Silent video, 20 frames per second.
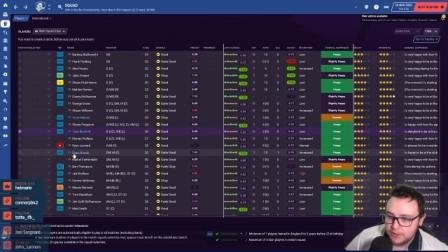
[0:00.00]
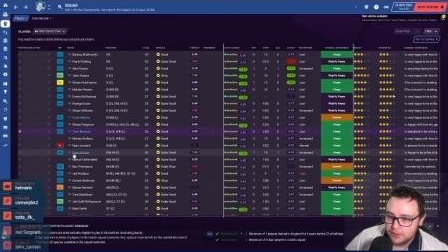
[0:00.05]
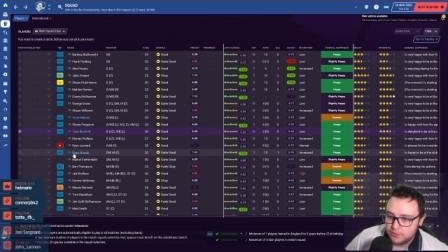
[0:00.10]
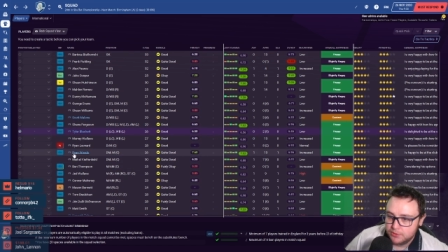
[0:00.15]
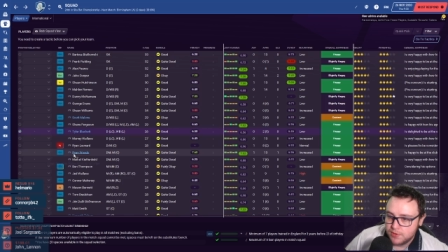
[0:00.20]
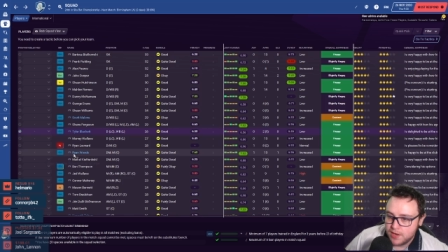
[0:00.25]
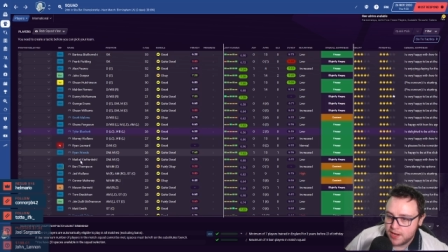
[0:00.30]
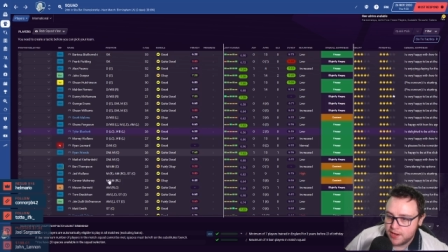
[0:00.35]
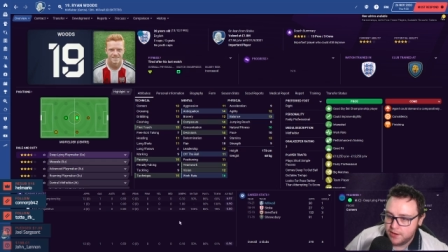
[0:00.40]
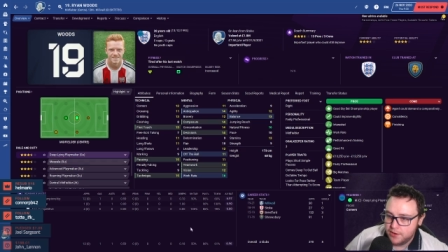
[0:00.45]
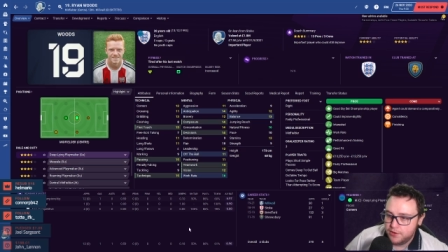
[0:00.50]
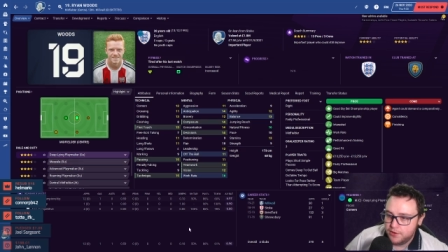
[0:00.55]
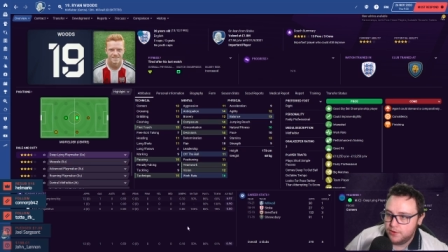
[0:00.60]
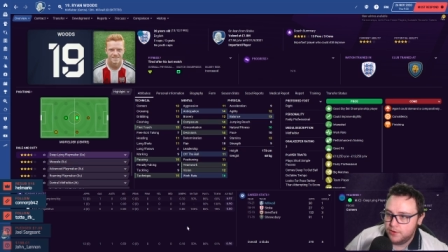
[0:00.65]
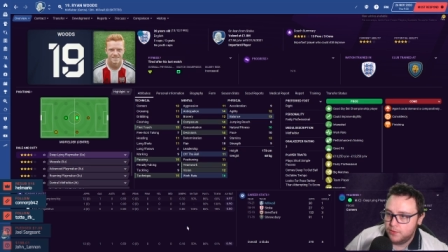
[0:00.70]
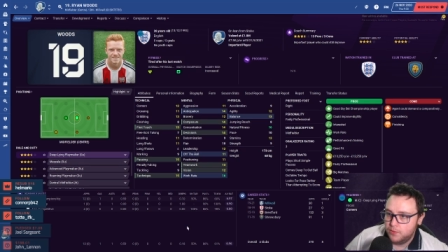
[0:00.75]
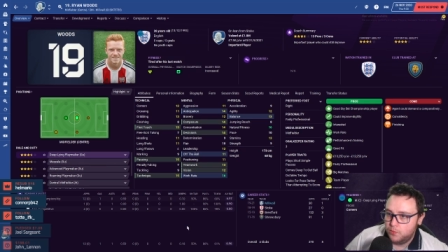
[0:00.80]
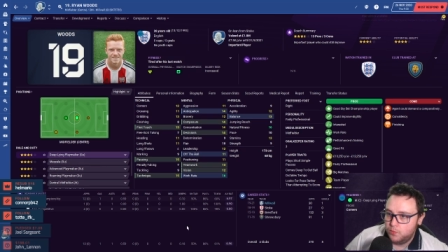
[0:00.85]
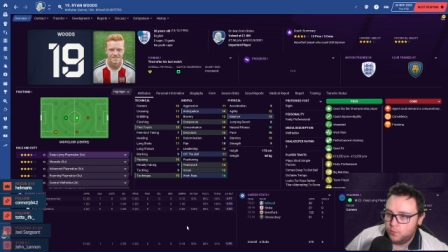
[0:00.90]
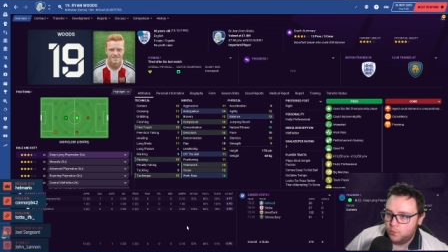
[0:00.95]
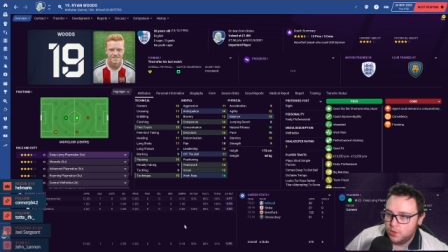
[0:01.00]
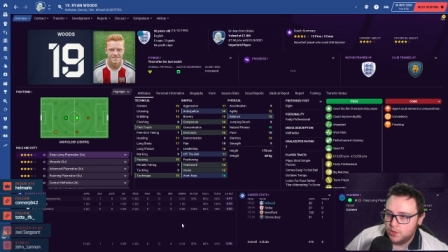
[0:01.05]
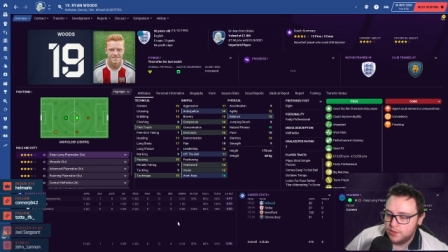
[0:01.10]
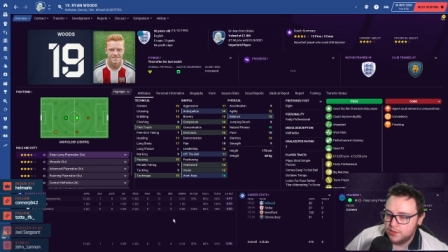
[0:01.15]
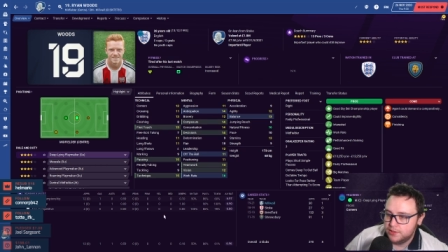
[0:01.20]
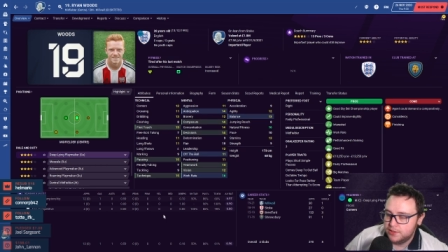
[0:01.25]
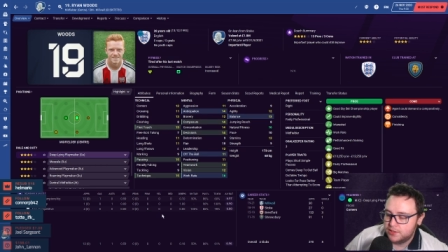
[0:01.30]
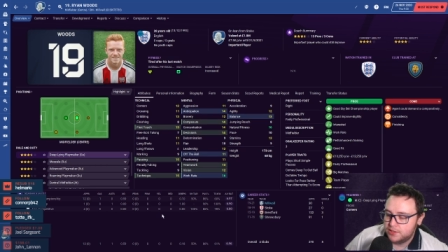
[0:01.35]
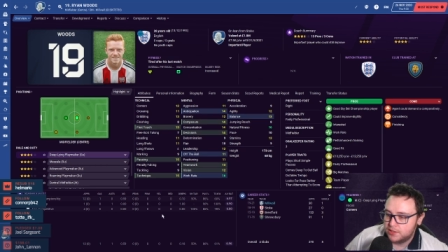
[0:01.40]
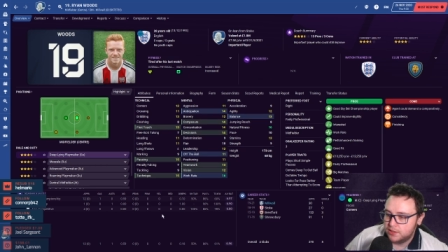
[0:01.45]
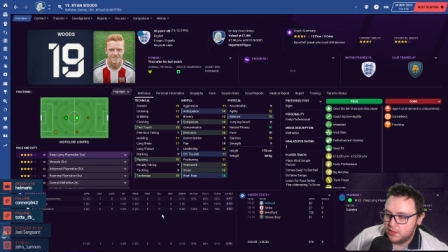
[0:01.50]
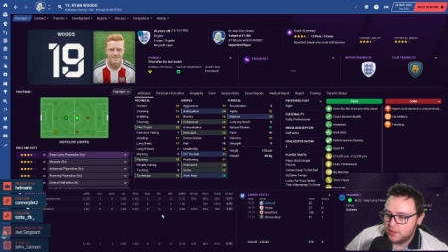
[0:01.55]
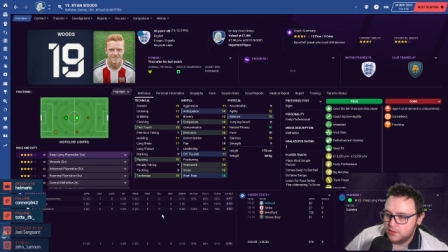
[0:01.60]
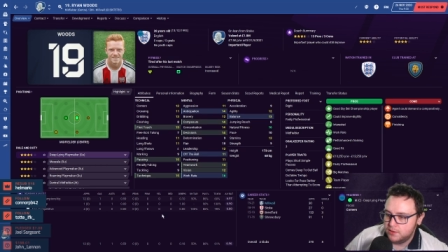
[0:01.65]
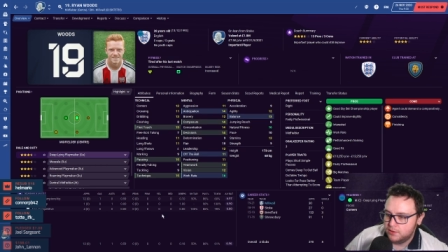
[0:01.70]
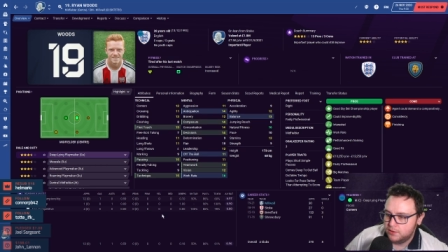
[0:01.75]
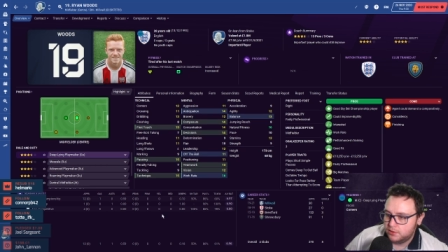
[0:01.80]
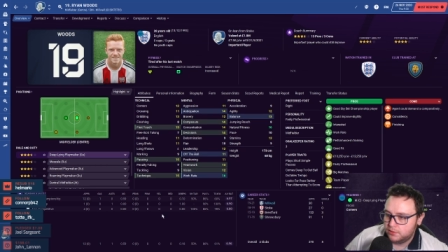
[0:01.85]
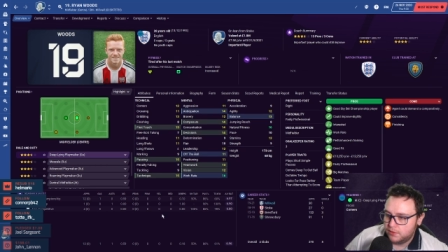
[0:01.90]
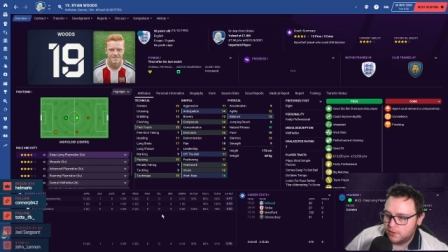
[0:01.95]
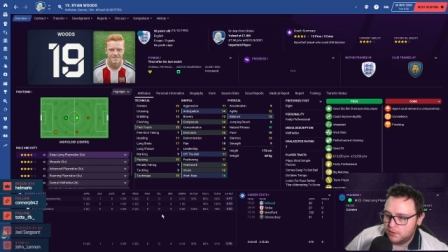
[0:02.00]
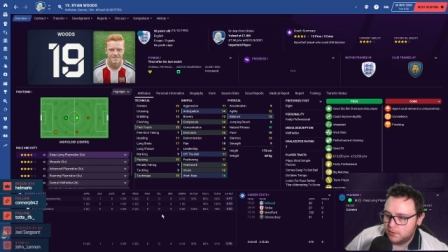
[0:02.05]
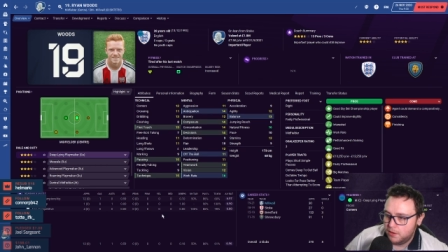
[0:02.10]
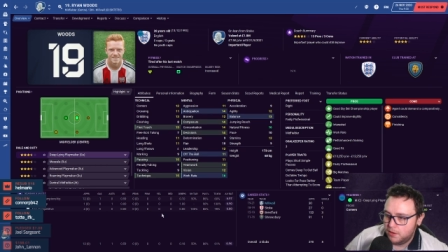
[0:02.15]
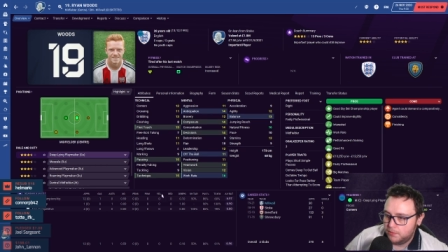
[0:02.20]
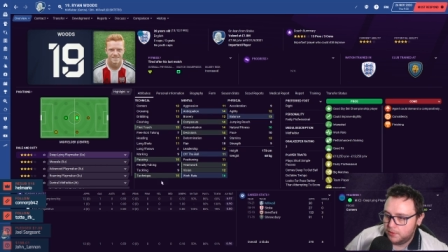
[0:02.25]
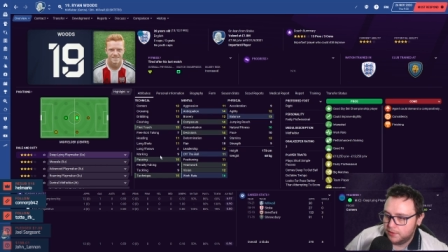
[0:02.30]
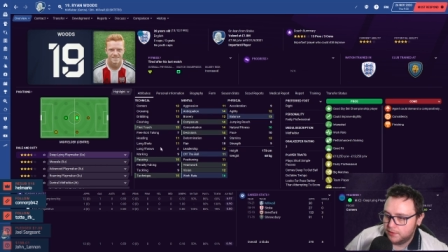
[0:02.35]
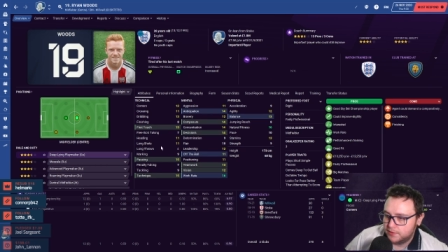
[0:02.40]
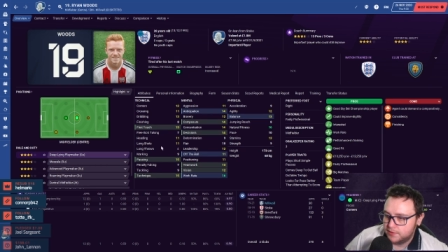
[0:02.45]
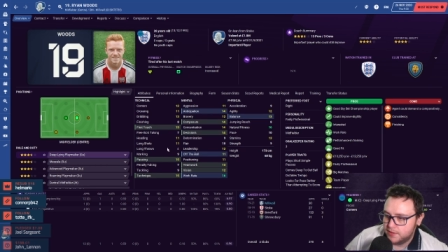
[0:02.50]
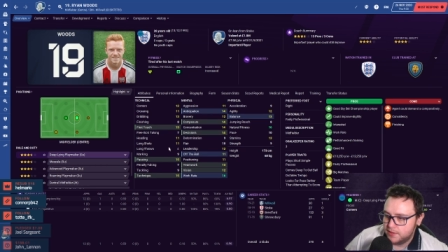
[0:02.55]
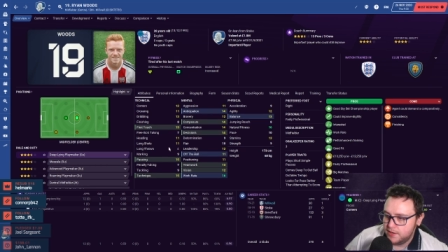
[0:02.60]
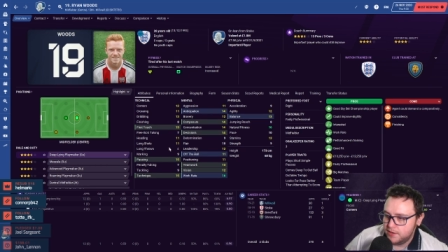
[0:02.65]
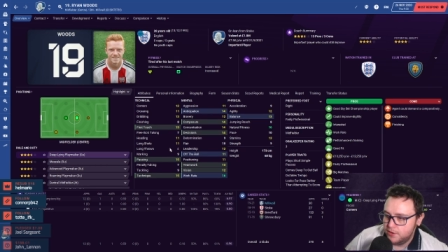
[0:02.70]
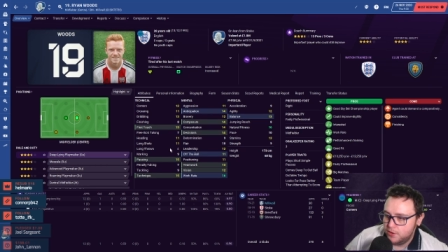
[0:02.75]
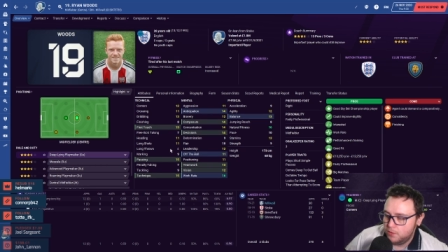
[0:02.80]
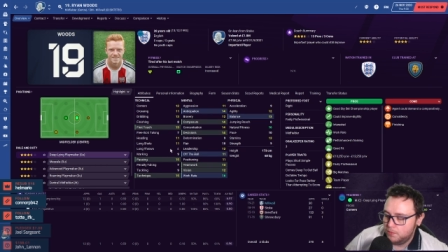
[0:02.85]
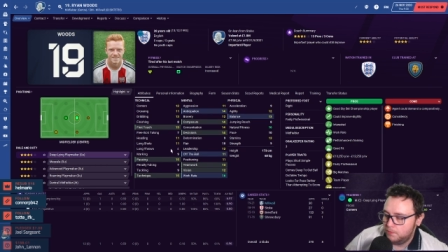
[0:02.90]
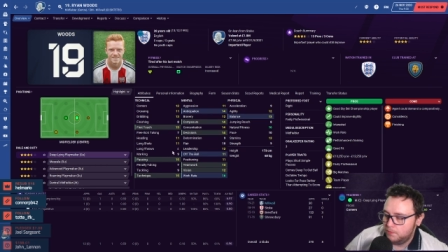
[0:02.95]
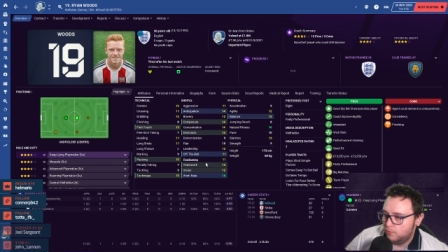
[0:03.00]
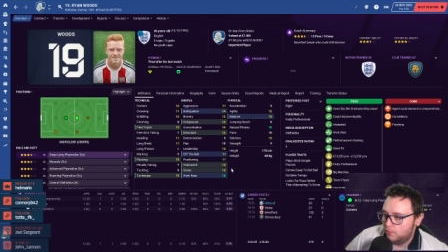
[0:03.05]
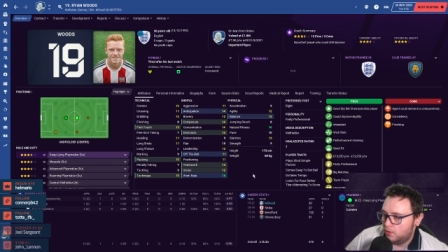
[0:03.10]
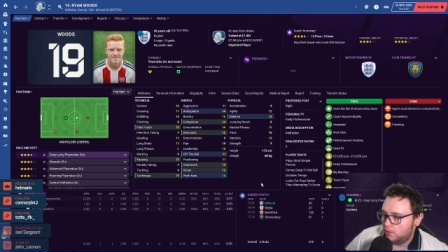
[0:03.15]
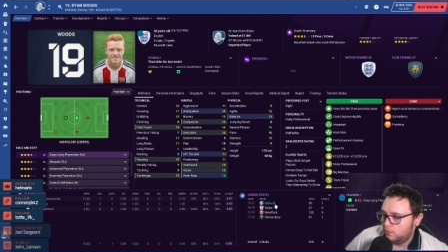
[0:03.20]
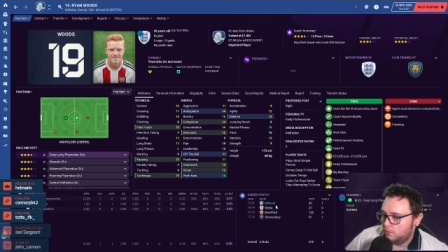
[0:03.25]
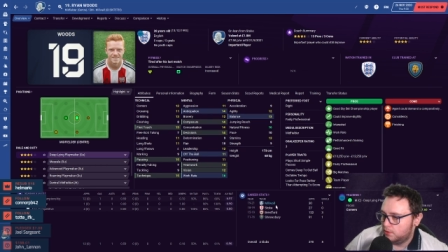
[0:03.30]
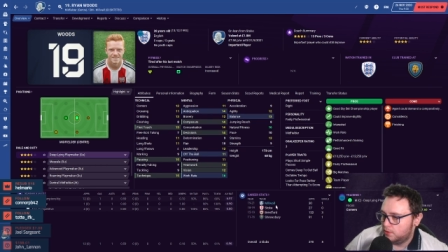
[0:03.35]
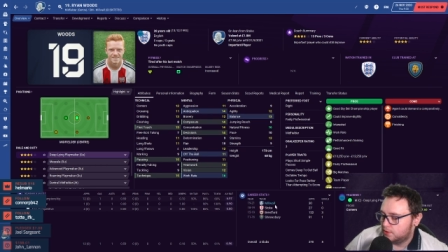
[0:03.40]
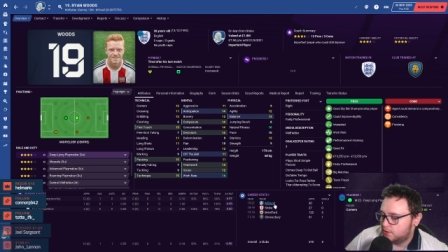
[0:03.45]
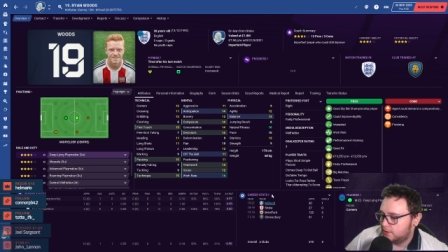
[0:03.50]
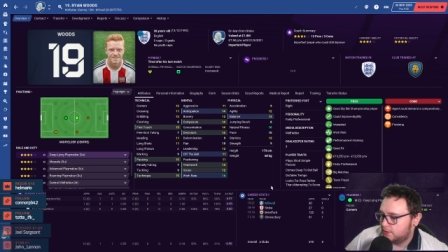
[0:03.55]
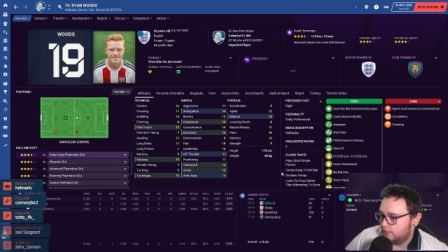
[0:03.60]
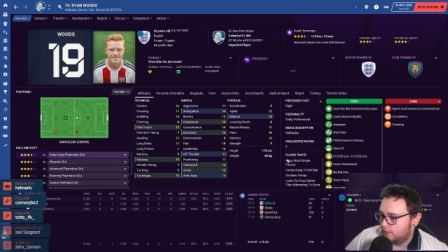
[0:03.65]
Ryan Woods, long throw, I want to say. Nope, wrong Woods.